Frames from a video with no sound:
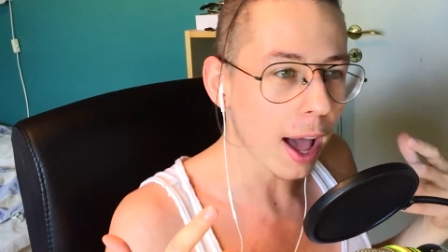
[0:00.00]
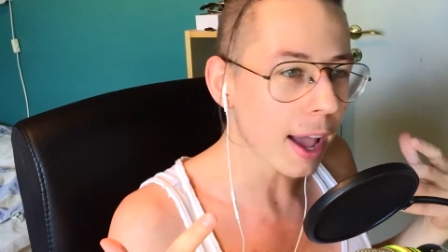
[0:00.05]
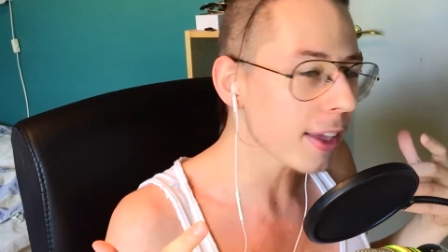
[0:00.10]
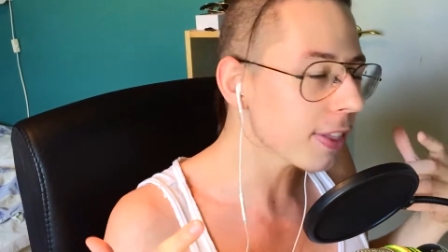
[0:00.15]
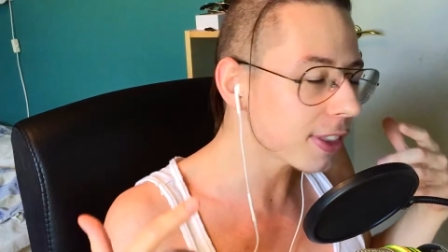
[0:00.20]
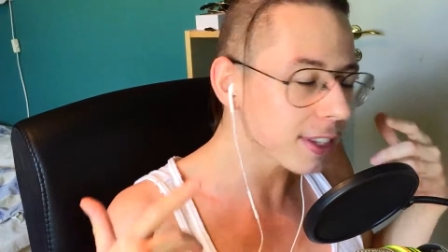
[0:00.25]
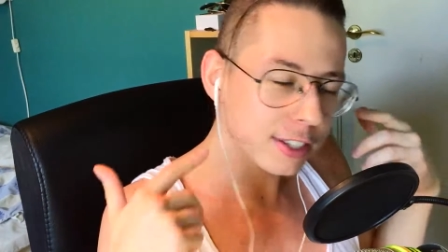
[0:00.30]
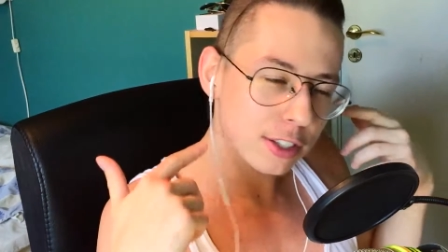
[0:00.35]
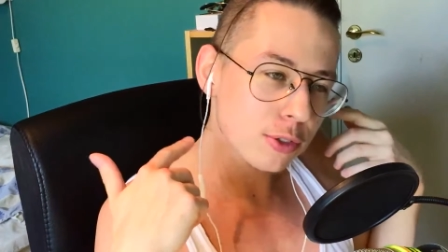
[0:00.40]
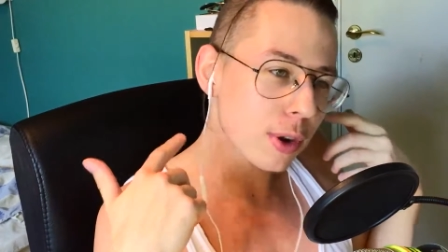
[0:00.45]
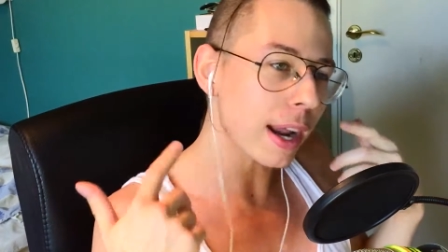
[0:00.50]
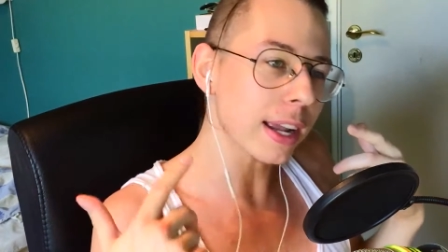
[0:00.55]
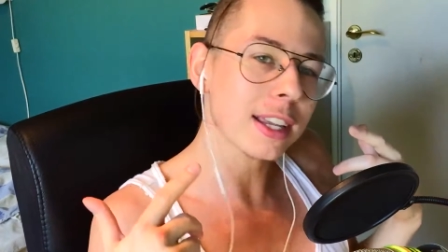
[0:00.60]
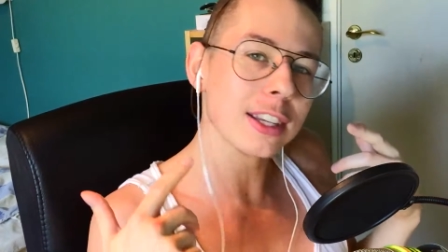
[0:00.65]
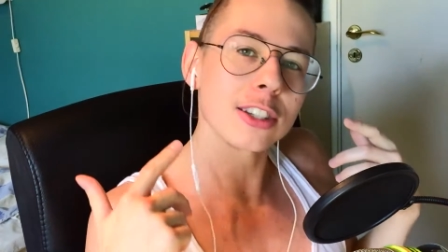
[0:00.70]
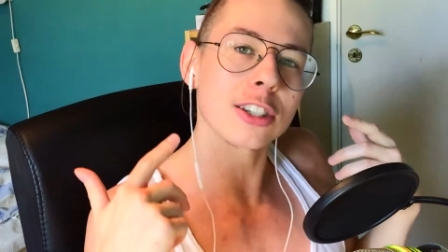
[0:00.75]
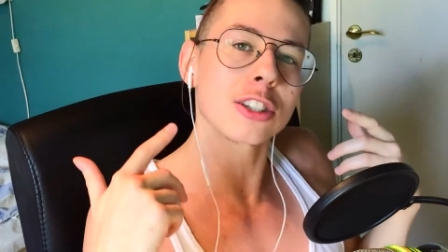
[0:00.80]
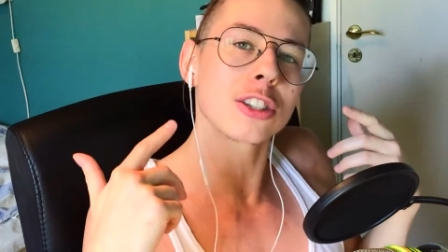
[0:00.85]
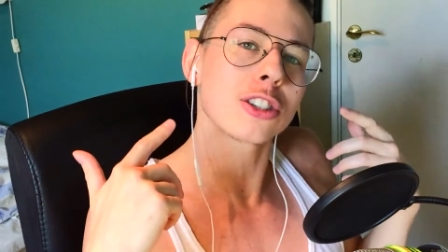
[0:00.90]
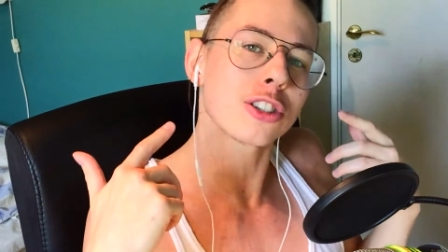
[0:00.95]
This track is
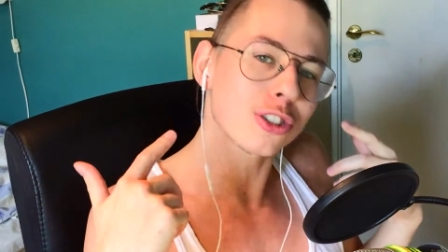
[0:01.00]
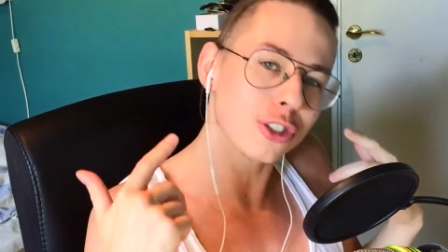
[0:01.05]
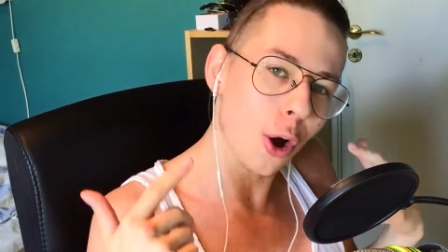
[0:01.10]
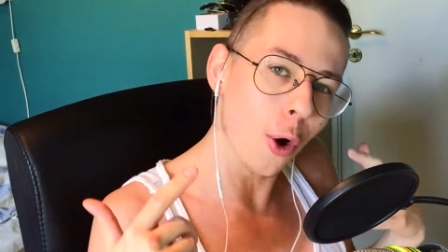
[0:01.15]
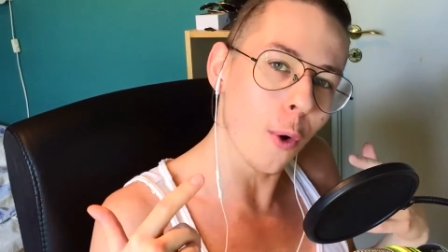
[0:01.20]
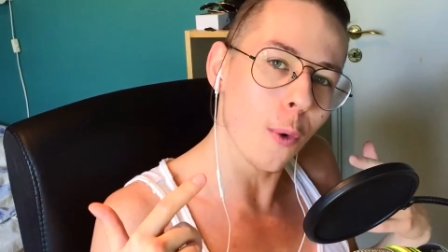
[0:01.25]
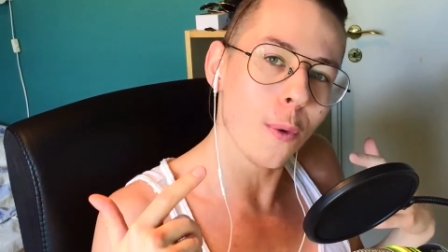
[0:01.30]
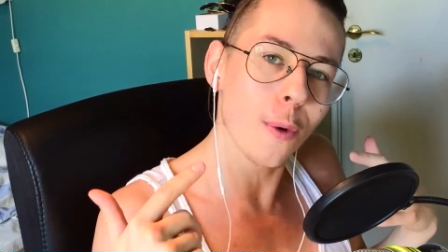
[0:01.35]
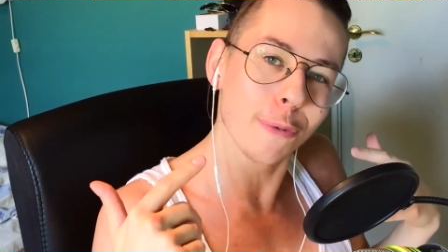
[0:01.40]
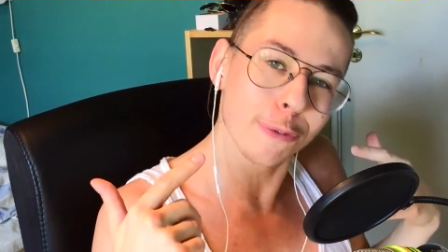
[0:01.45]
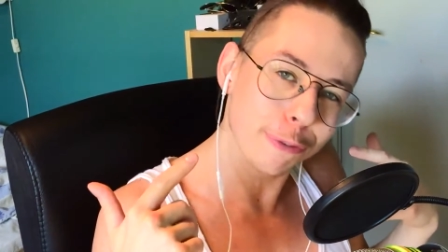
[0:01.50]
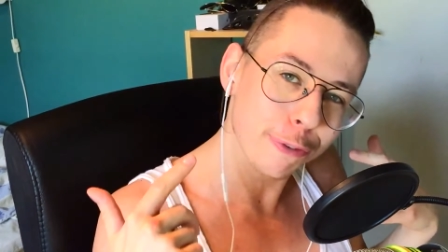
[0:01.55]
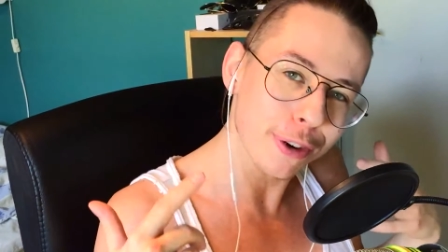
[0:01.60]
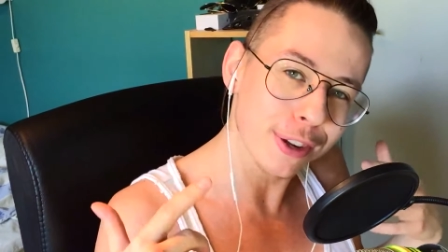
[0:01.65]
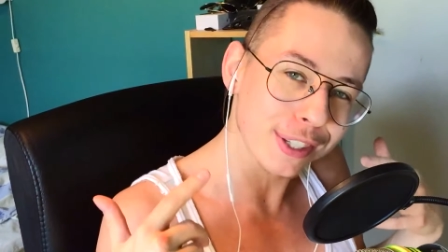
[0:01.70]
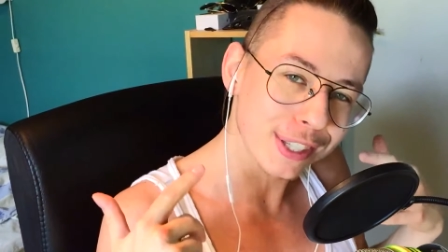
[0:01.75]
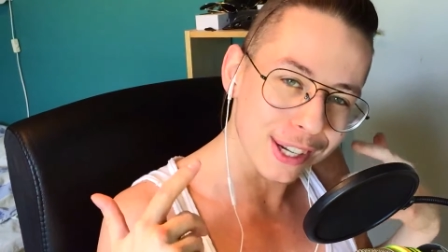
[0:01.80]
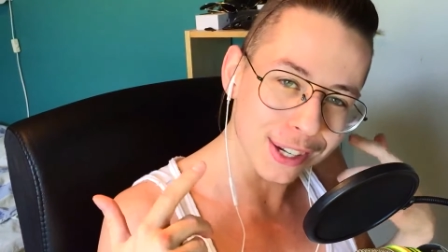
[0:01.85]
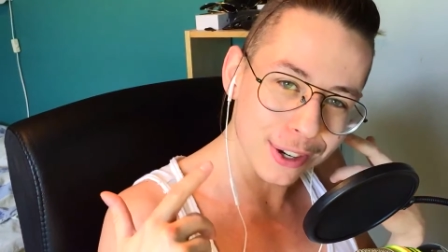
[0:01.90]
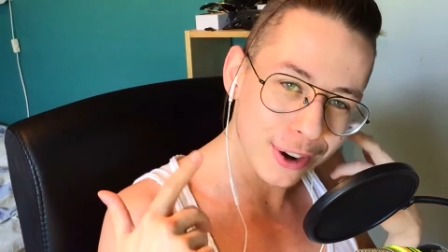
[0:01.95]
so
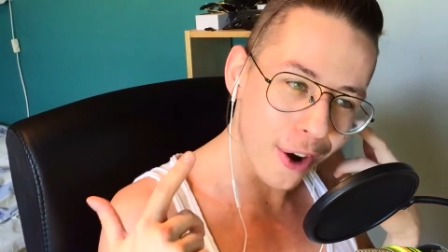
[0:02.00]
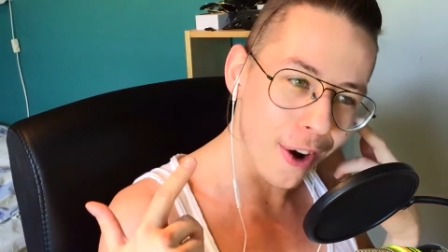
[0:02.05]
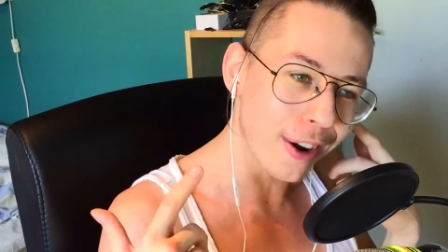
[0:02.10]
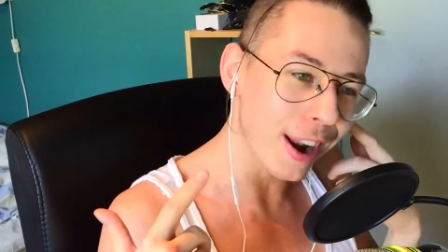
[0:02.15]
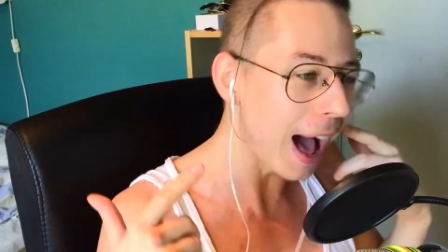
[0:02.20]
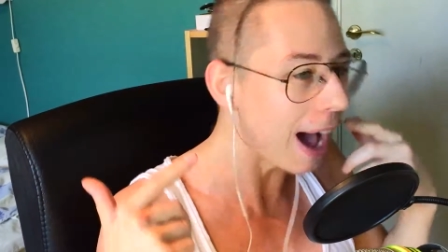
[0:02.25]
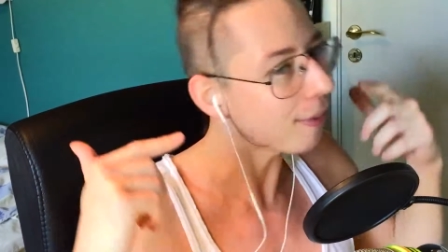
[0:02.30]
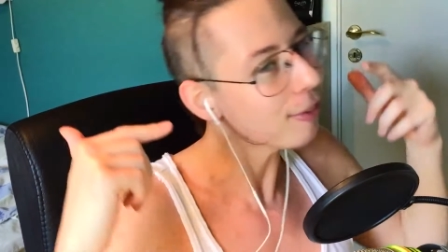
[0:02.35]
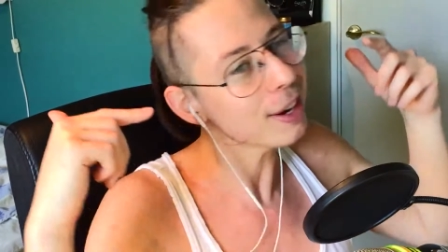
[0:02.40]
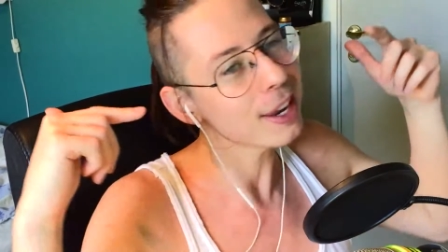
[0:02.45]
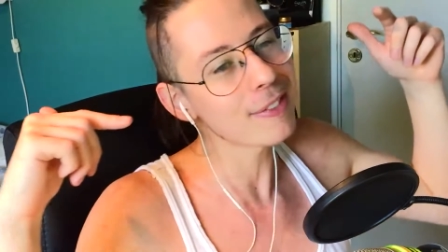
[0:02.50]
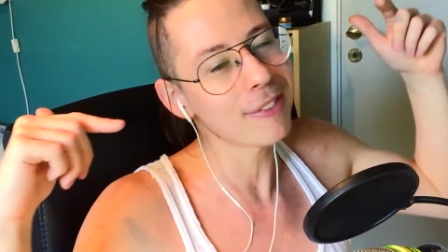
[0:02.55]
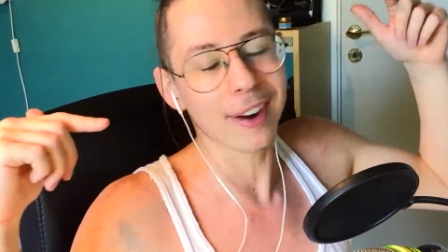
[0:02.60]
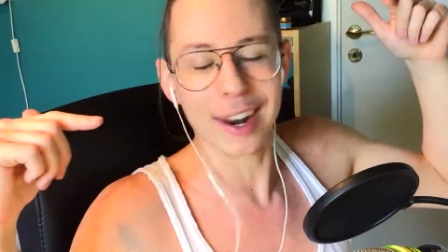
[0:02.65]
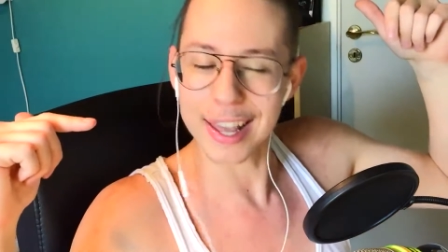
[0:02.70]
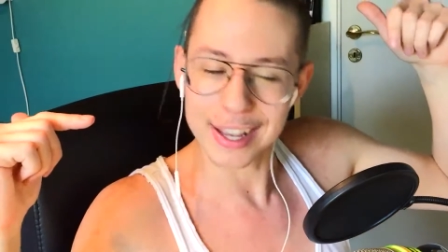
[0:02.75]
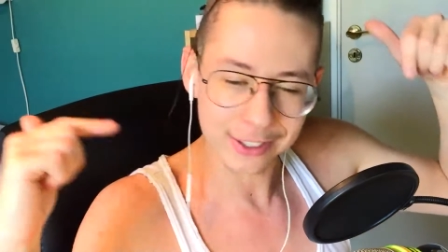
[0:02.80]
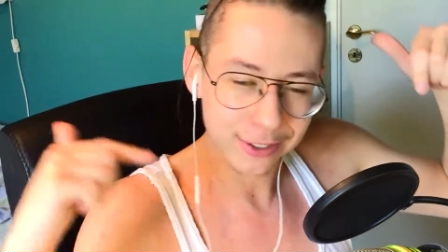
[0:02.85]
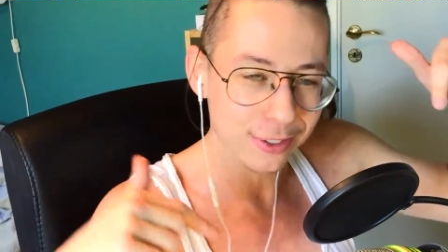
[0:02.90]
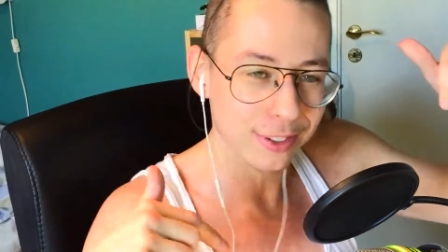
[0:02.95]
freaking good. I will leave a
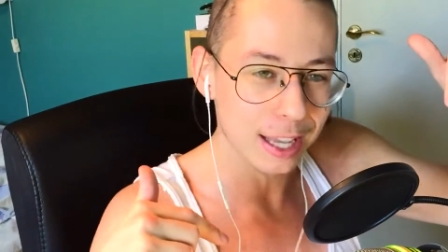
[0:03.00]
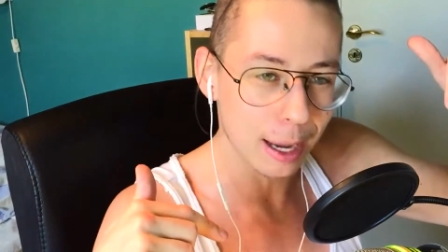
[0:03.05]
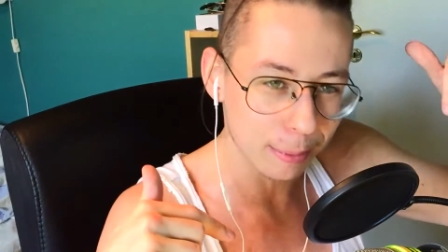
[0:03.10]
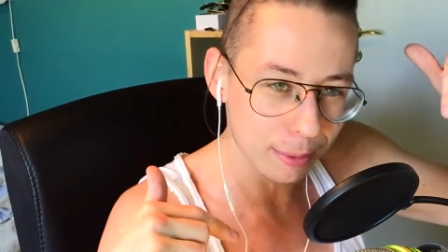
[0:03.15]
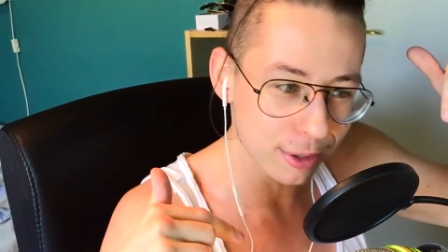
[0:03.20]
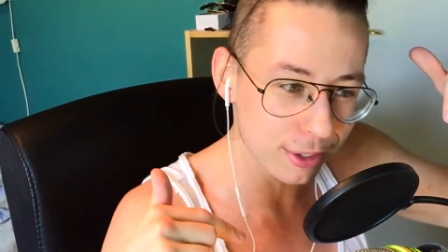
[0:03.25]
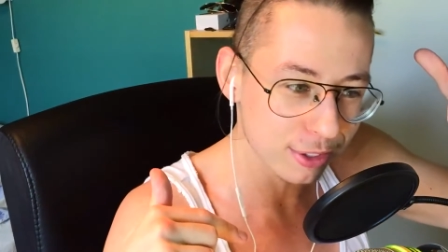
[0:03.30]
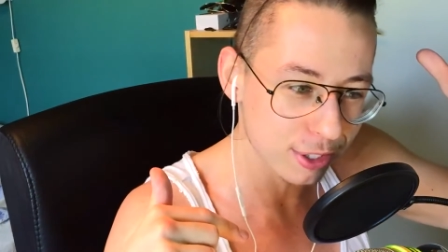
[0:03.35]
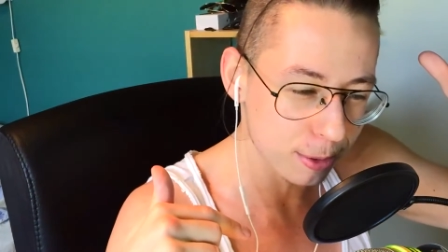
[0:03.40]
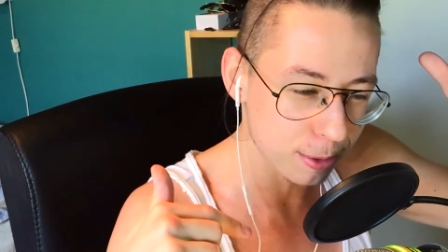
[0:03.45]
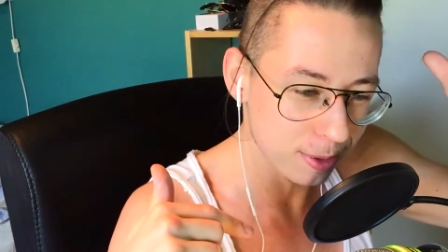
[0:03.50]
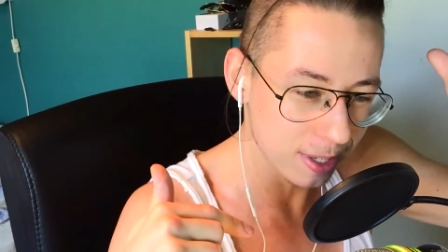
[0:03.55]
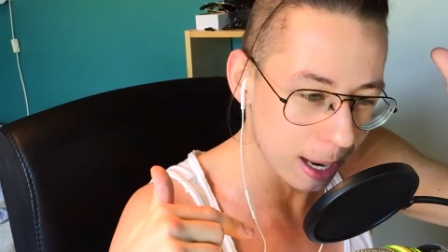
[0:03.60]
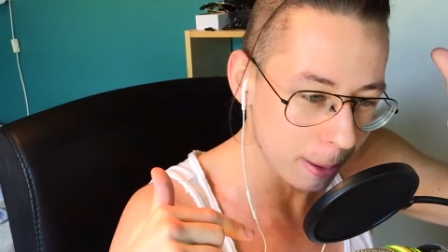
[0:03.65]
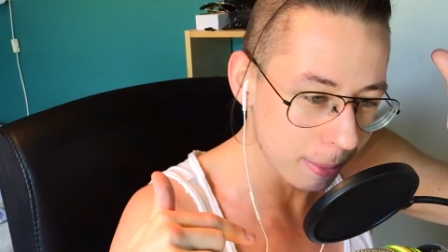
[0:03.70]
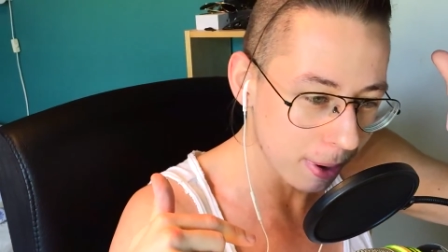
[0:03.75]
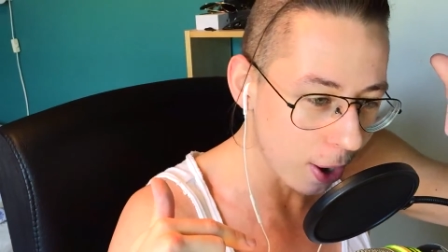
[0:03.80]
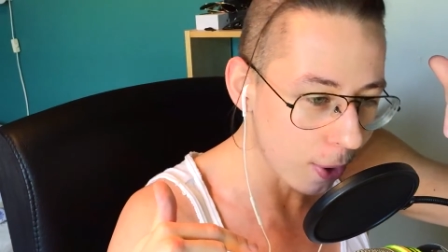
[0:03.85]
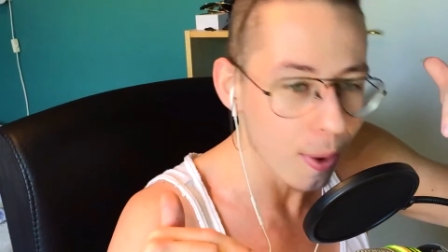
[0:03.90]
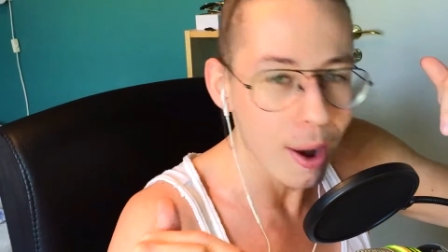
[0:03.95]
link to it down in the description down
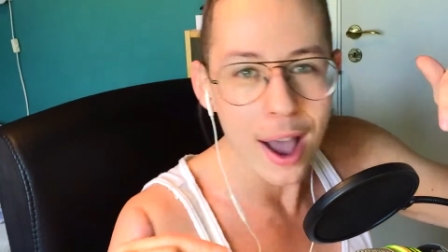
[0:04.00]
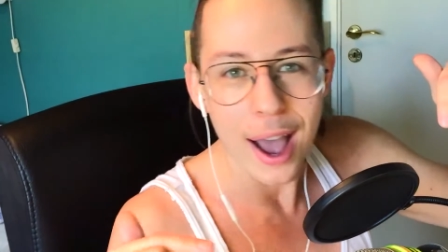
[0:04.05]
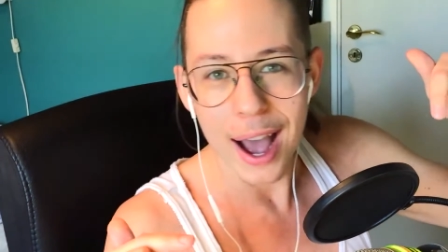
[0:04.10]
below.